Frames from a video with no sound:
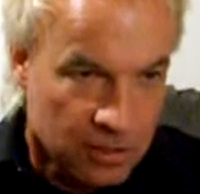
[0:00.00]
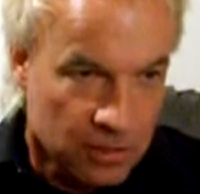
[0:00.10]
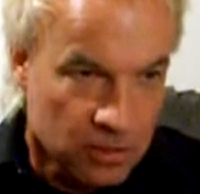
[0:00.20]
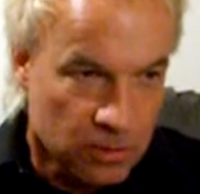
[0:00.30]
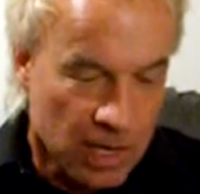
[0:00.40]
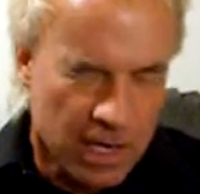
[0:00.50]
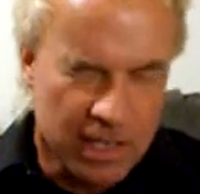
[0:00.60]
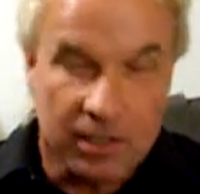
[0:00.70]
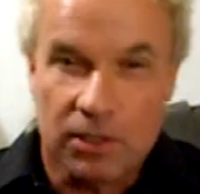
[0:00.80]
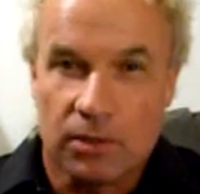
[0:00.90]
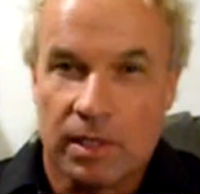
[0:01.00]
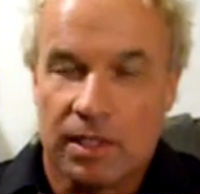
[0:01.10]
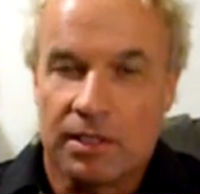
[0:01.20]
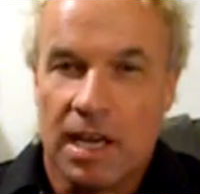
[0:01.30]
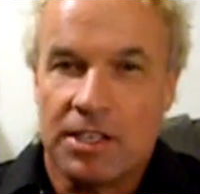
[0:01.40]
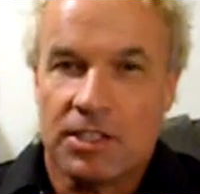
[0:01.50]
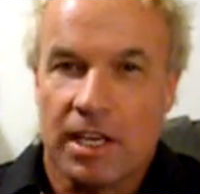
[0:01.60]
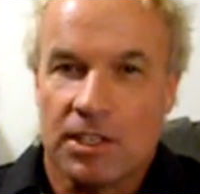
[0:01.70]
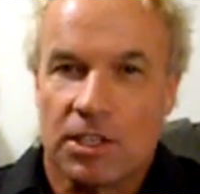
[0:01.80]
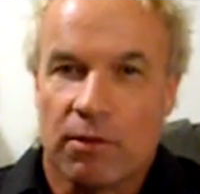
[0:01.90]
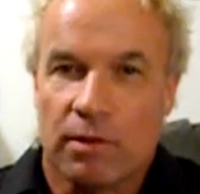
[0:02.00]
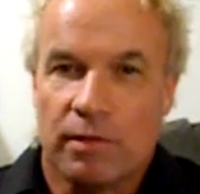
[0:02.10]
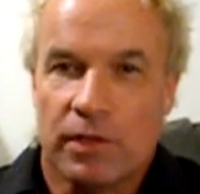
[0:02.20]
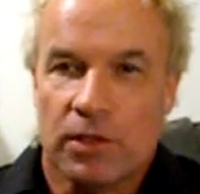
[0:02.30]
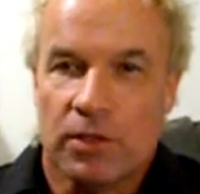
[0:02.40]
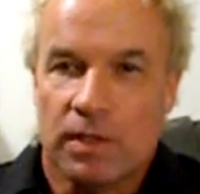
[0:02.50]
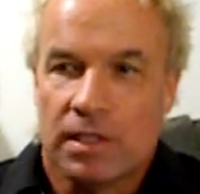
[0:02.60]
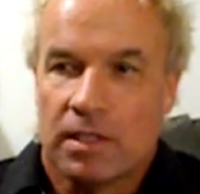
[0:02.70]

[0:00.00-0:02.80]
to do a taste test and review.